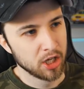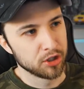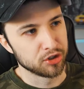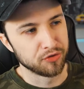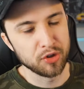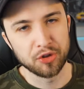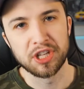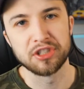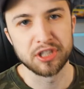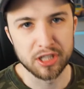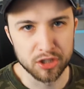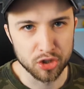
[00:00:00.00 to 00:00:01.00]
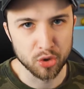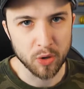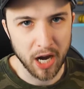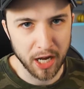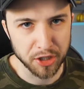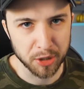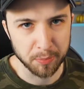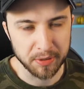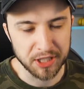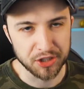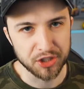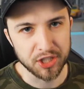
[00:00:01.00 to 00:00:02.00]
There's a few things you need to do on your
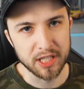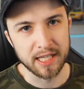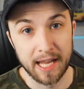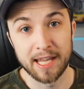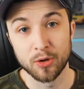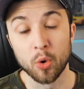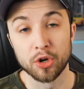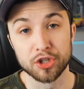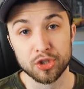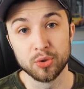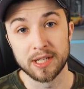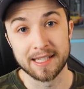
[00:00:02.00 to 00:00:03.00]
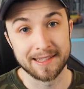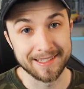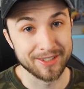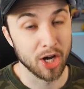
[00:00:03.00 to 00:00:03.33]
PC in order to get this